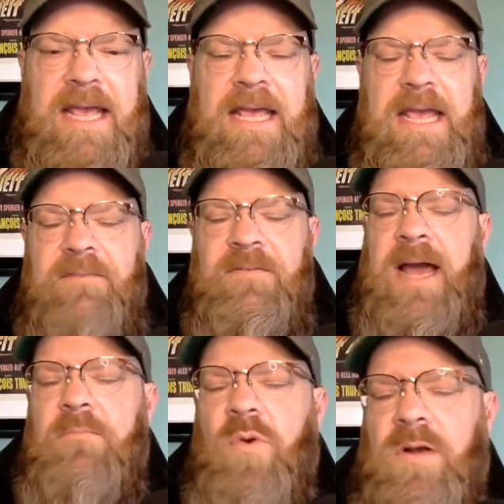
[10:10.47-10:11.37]
He even
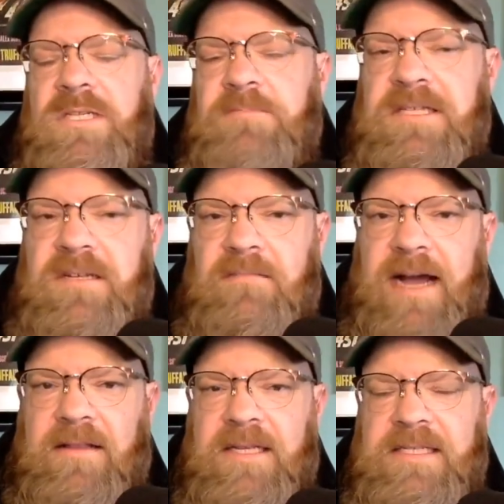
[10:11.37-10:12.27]
got more explicit
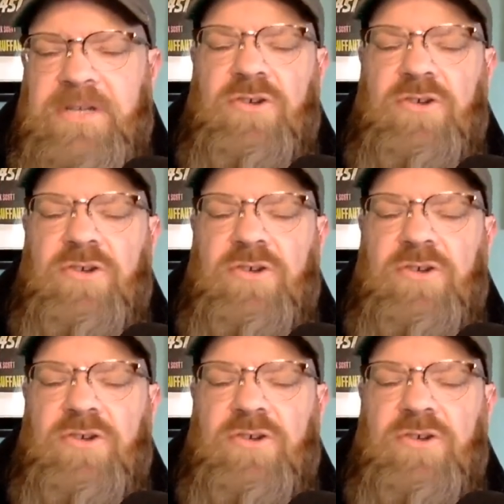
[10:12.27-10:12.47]
about this.